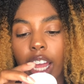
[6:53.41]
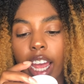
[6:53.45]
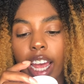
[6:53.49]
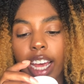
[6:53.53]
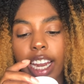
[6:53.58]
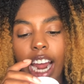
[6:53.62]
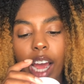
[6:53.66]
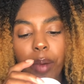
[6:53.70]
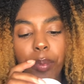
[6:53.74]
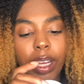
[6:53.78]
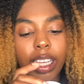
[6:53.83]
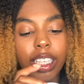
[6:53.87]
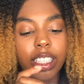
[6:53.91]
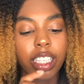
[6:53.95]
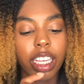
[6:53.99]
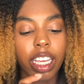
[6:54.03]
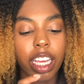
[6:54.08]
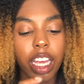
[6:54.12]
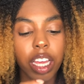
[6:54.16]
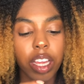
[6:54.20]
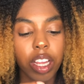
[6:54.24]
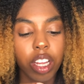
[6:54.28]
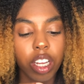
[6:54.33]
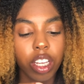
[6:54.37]
And I be
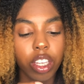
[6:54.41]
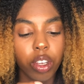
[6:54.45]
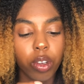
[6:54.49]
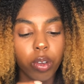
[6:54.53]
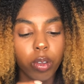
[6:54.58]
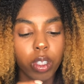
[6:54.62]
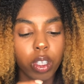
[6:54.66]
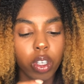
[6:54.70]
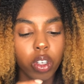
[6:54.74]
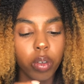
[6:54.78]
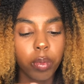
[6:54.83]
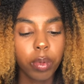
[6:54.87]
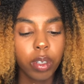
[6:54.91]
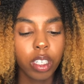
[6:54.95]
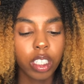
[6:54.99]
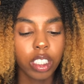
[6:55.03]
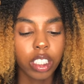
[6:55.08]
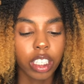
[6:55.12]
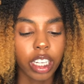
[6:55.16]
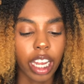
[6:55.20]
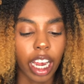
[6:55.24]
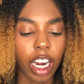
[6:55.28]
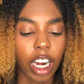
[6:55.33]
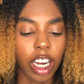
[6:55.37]
seeing YouTubers
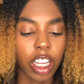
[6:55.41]
and like